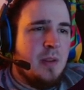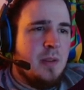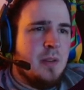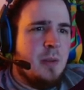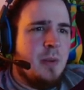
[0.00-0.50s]

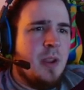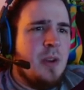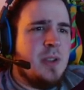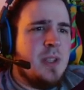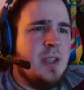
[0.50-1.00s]
There we go.
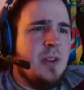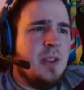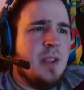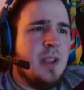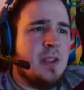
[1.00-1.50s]
See, look at
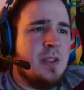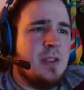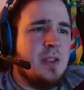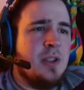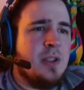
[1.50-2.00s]
this. This
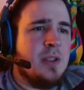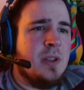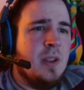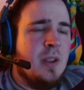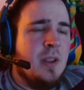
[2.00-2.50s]
is just
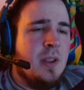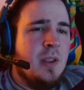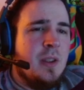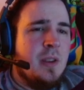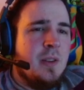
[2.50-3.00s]

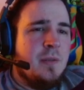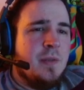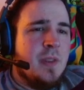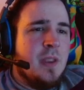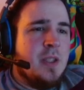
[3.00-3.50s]

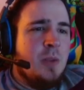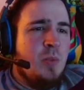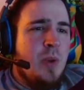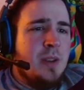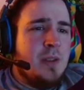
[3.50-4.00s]
see like what
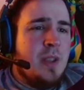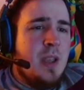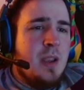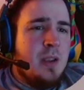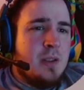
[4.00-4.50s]
is
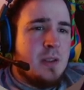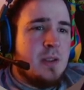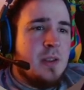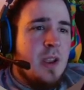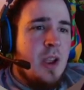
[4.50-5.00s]
this?
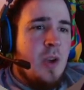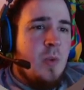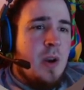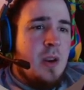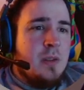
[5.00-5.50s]

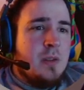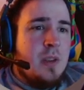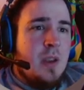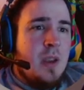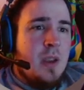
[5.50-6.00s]
What is
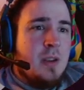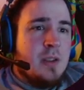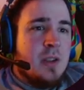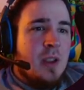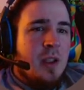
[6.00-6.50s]
this?
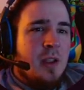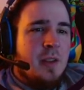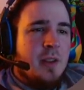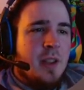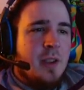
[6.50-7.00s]

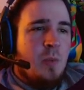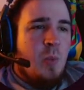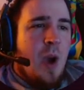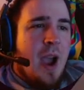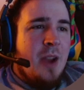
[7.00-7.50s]
Like why
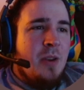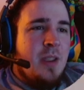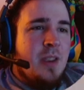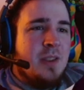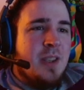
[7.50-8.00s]
are
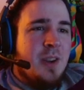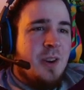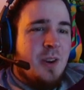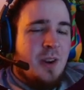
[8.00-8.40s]
these here?